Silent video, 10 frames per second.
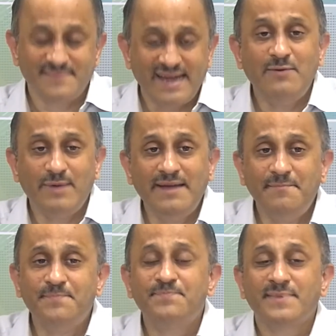Anyway,
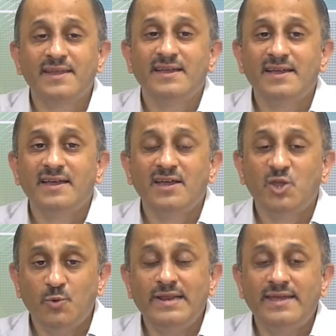
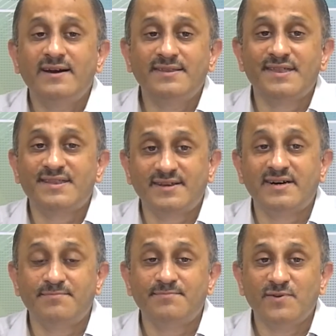you will hear this
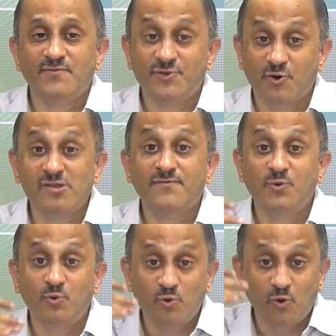term for those of
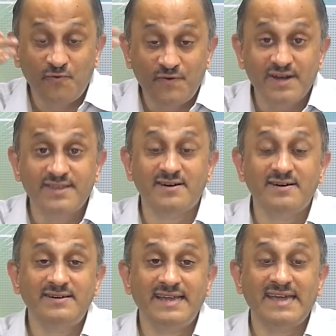you who go
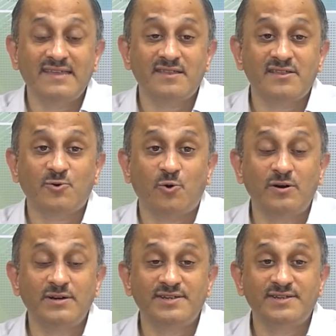further taking this
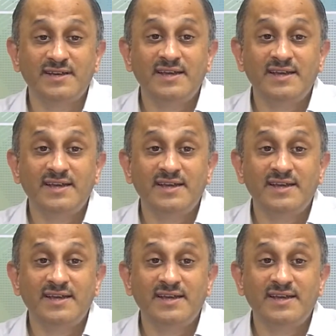course